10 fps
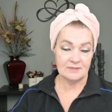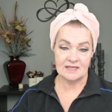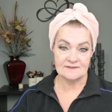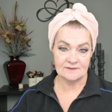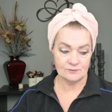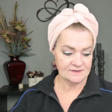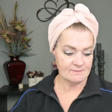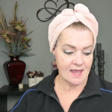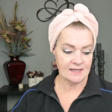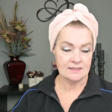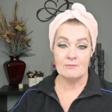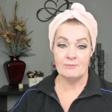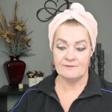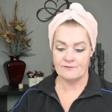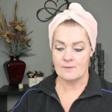because it was matte,
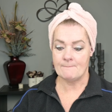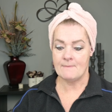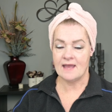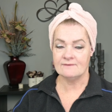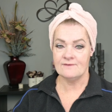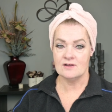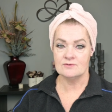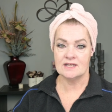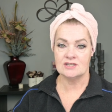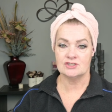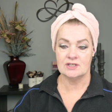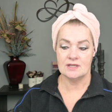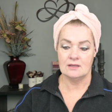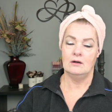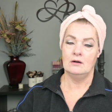but for matte foundation,
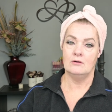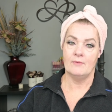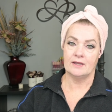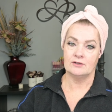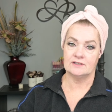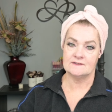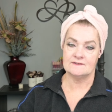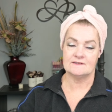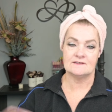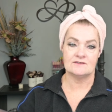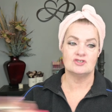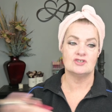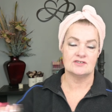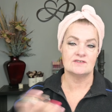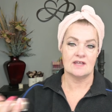oh my goodness, this is
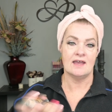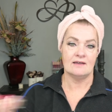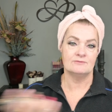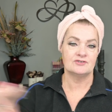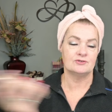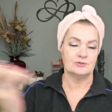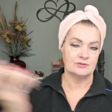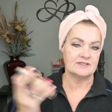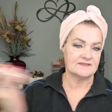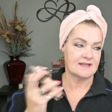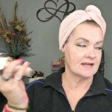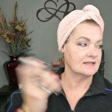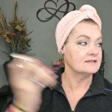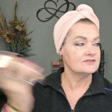just absolutely stunning.